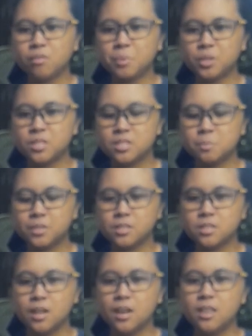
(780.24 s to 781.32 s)
of
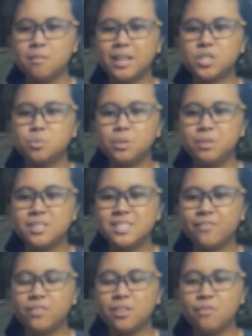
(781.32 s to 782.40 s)
participants, the match will be
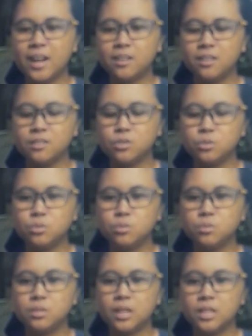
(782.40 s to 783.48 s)
divided
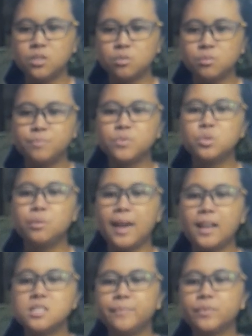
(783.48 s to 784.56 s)
into 2
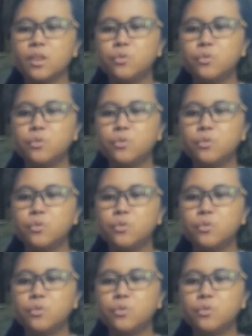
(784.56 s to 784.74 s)
days.